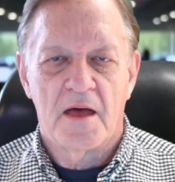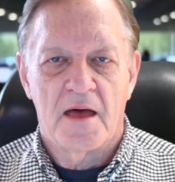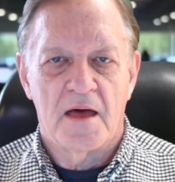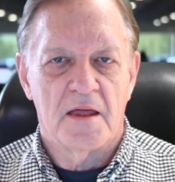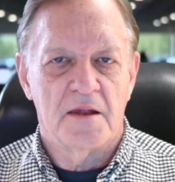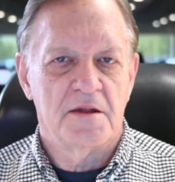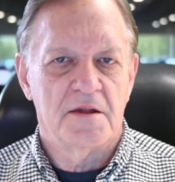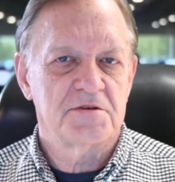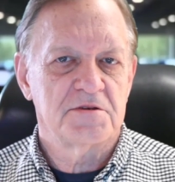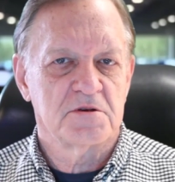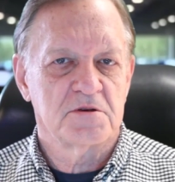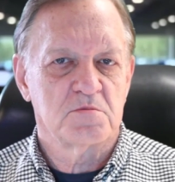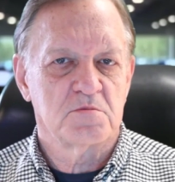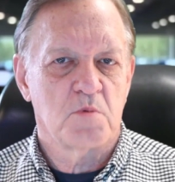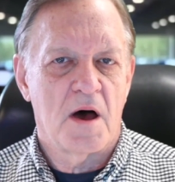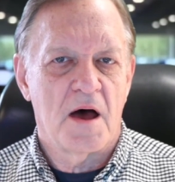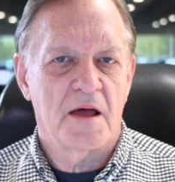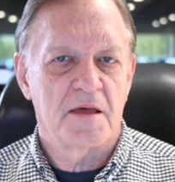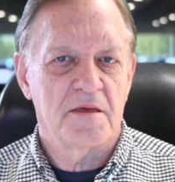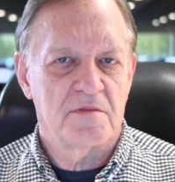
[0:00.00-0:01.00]
And this is
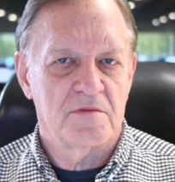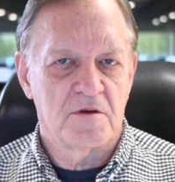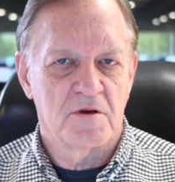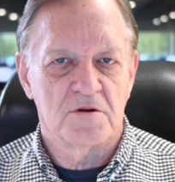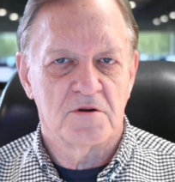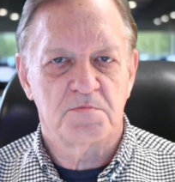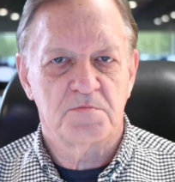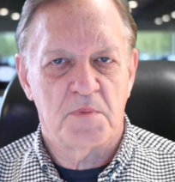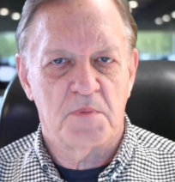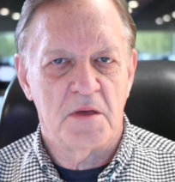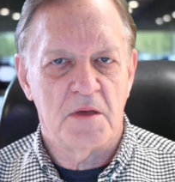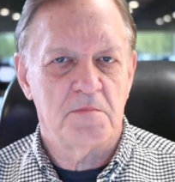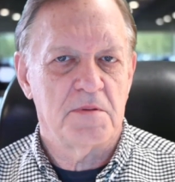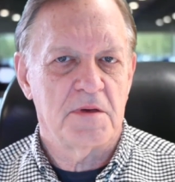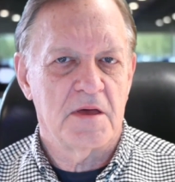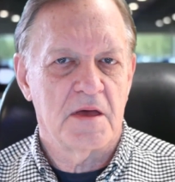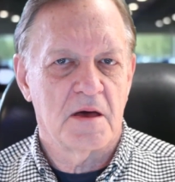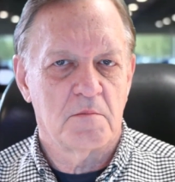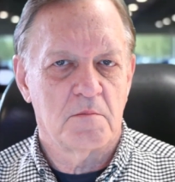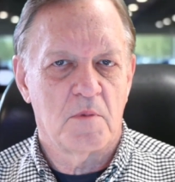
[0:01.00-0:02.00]
why there's
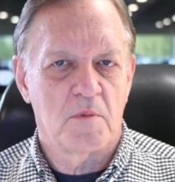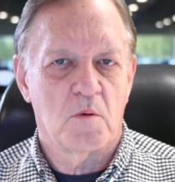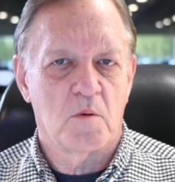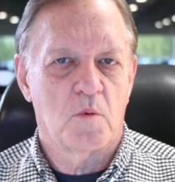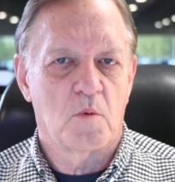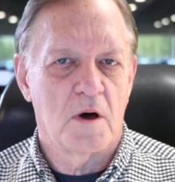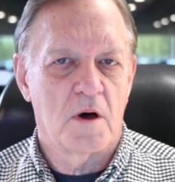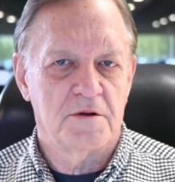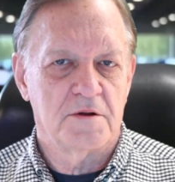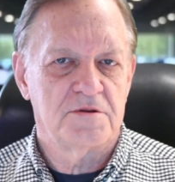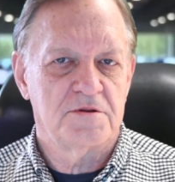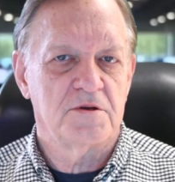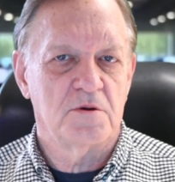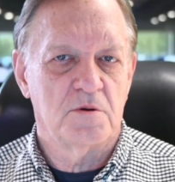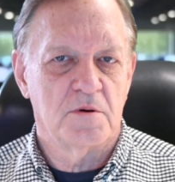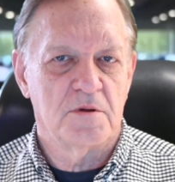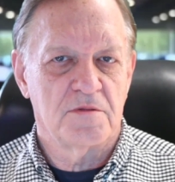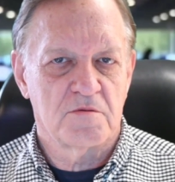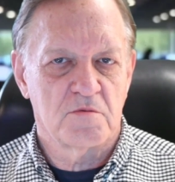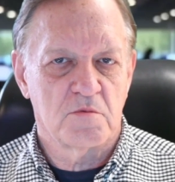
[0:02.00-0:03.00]
PPM 1, 2,
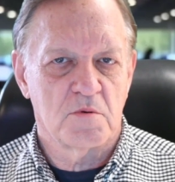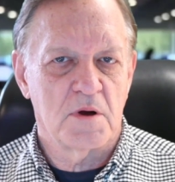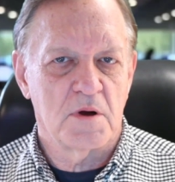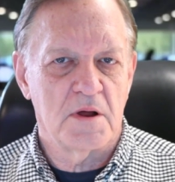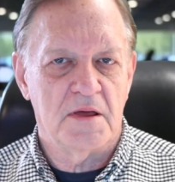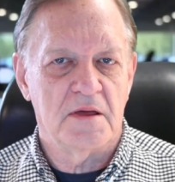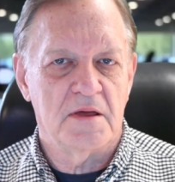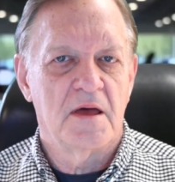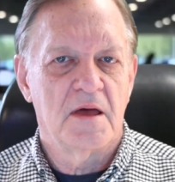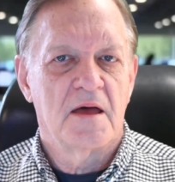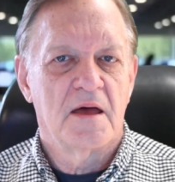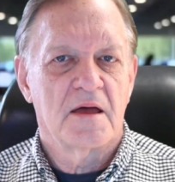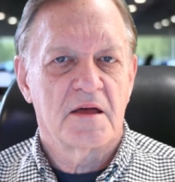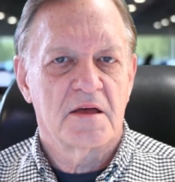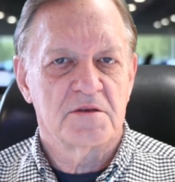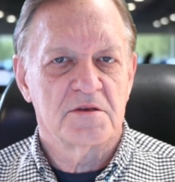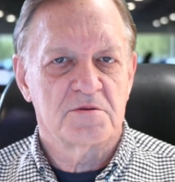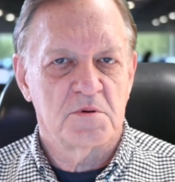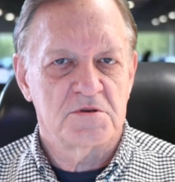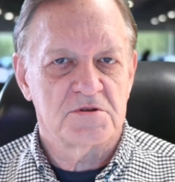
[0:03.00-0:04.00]
and 3,
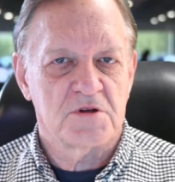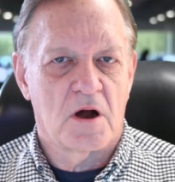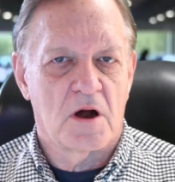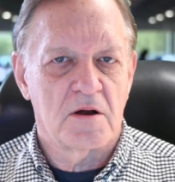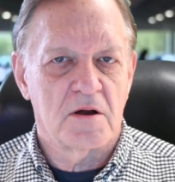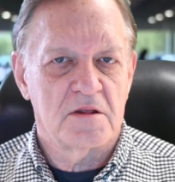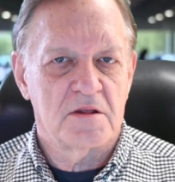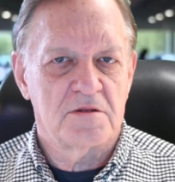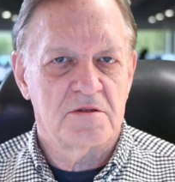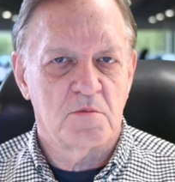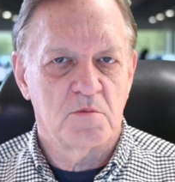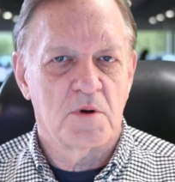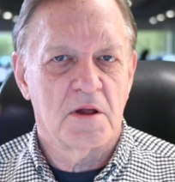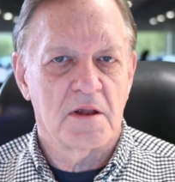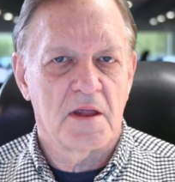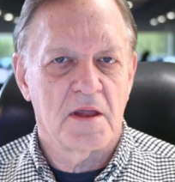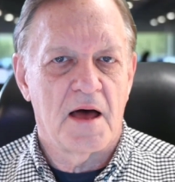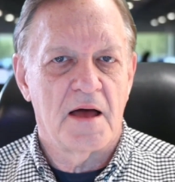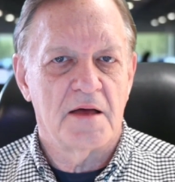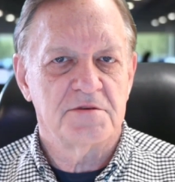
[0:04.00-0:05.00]
because we started to
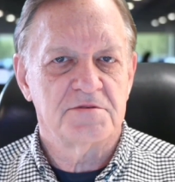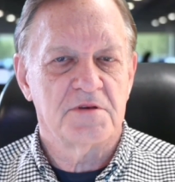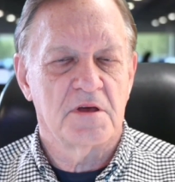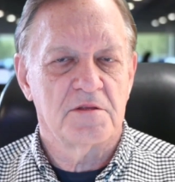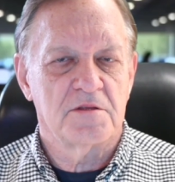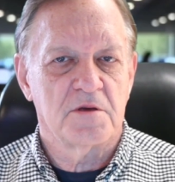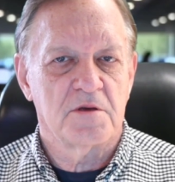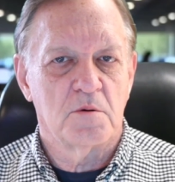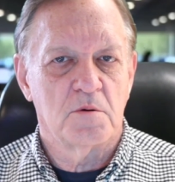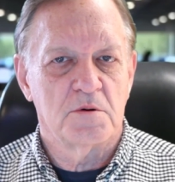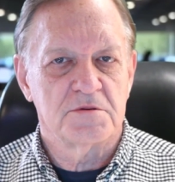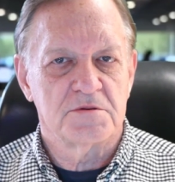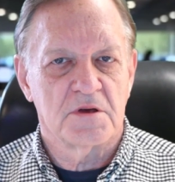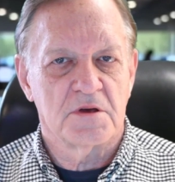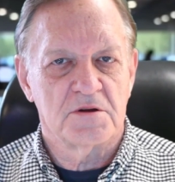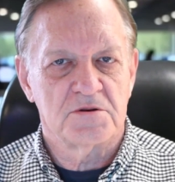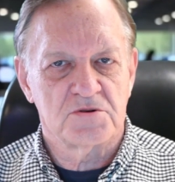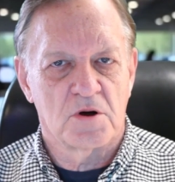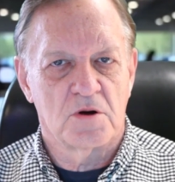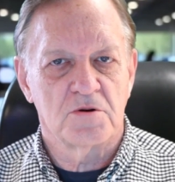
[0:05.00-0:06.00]
realize that there was a
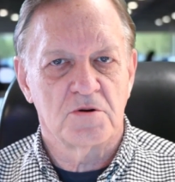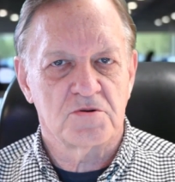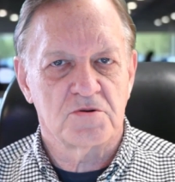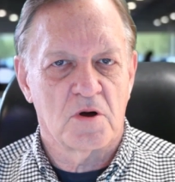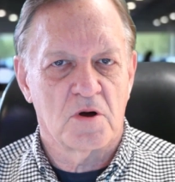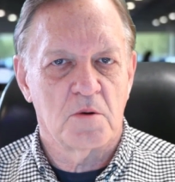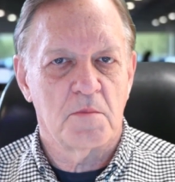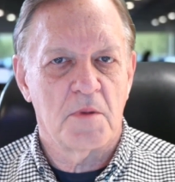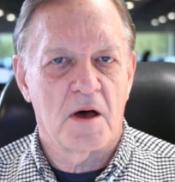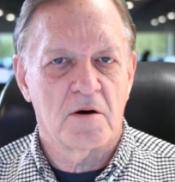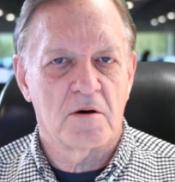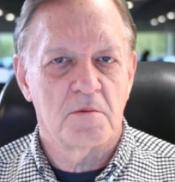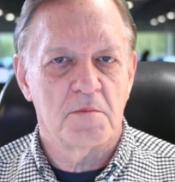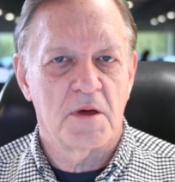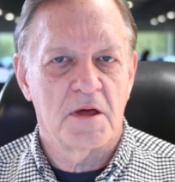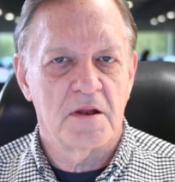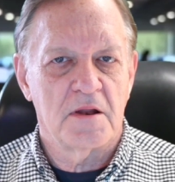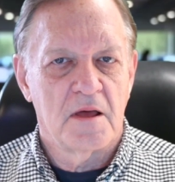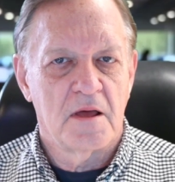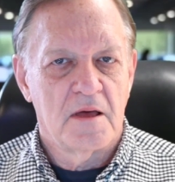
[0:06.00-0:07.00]
short term
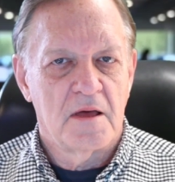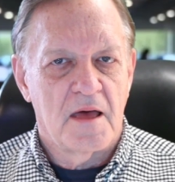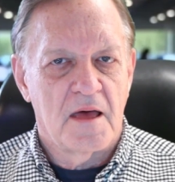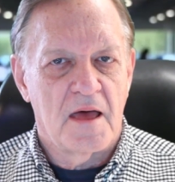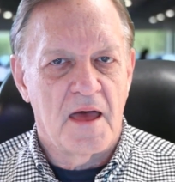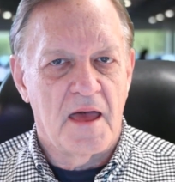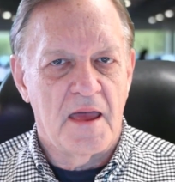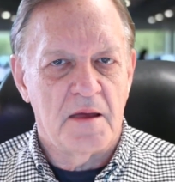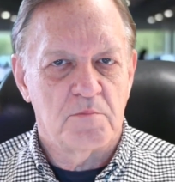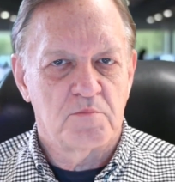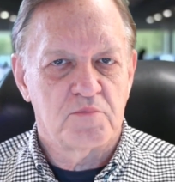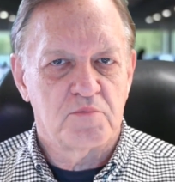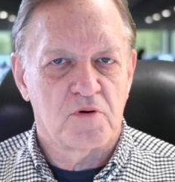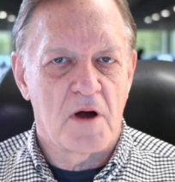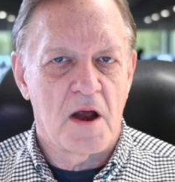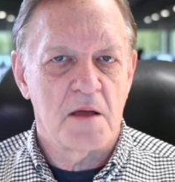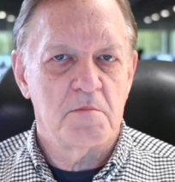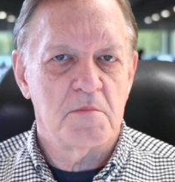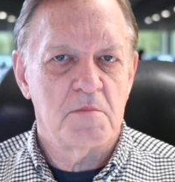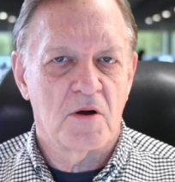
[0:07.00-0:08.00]
element, a
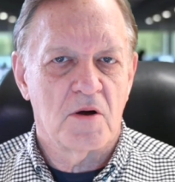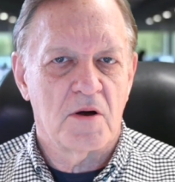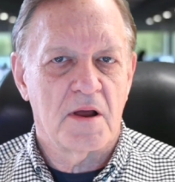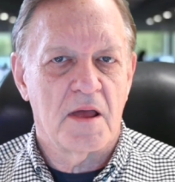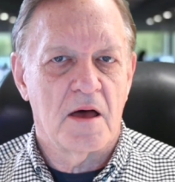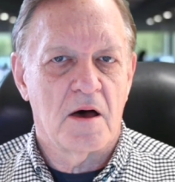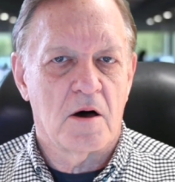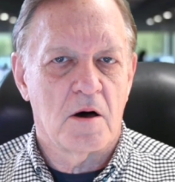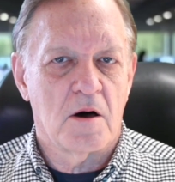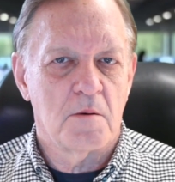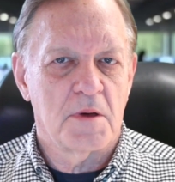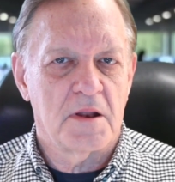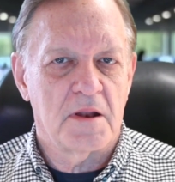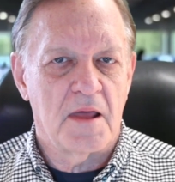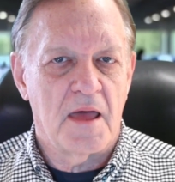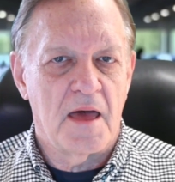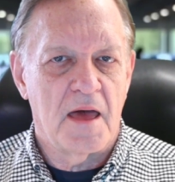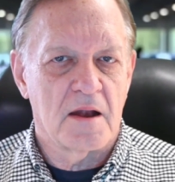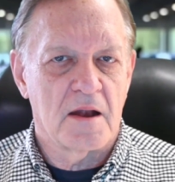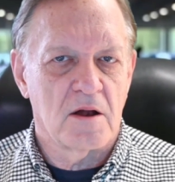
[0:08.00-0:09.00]
primary element,
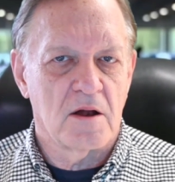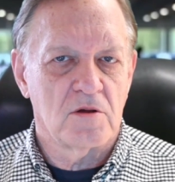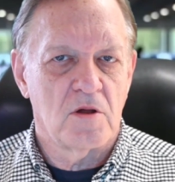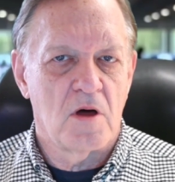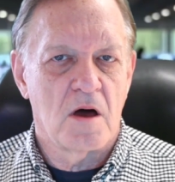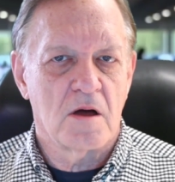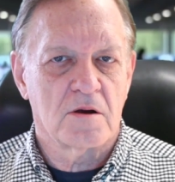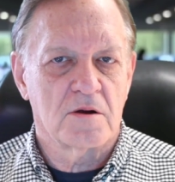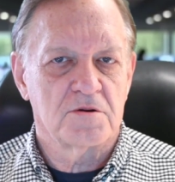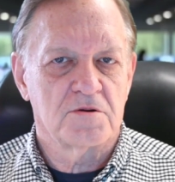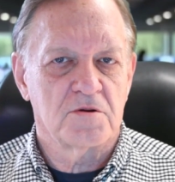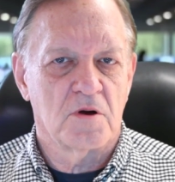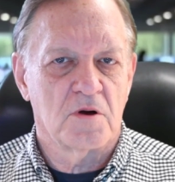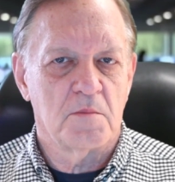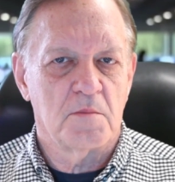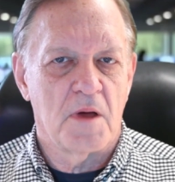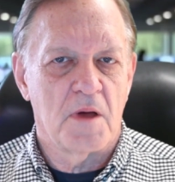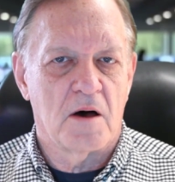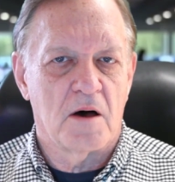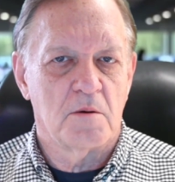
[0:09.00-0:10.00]
and a longer
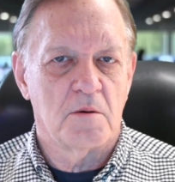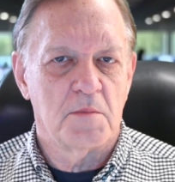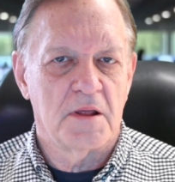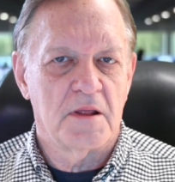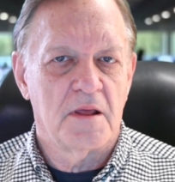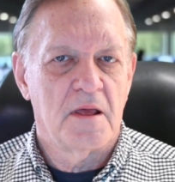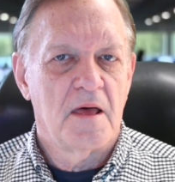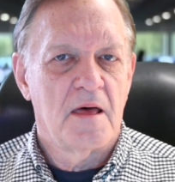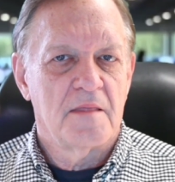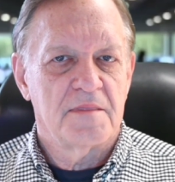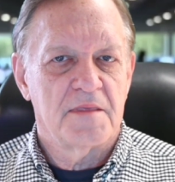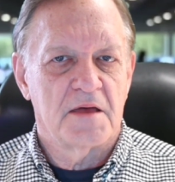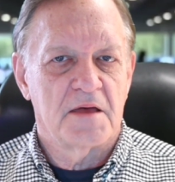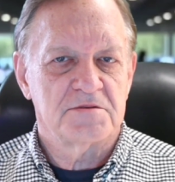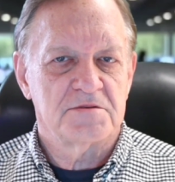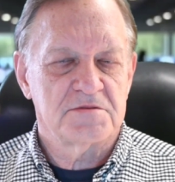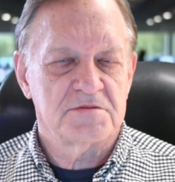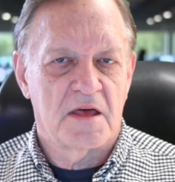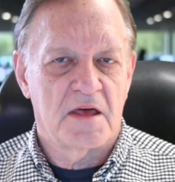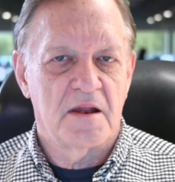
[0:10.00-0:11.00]
term element that
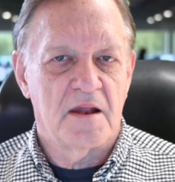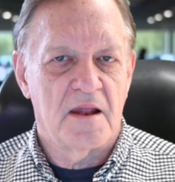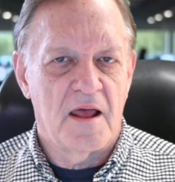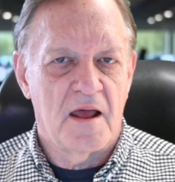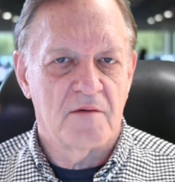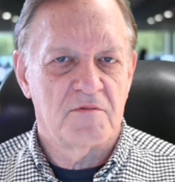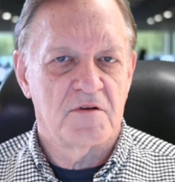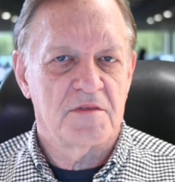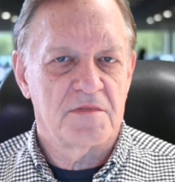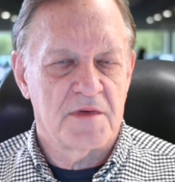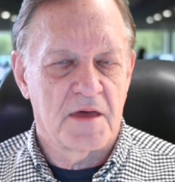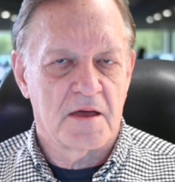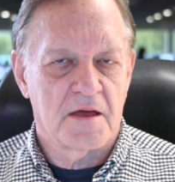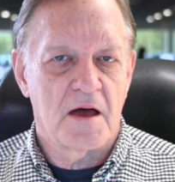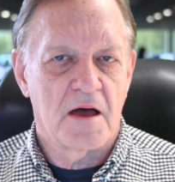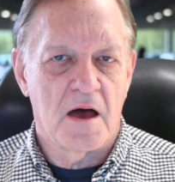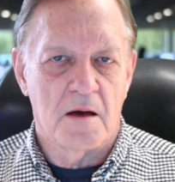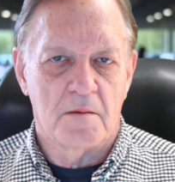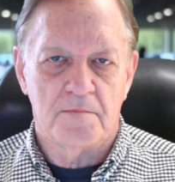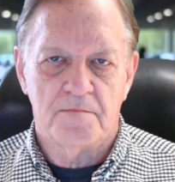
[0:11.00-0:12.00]
set everything
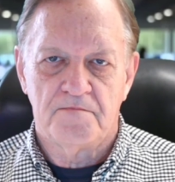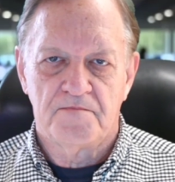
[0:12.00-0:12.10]
up.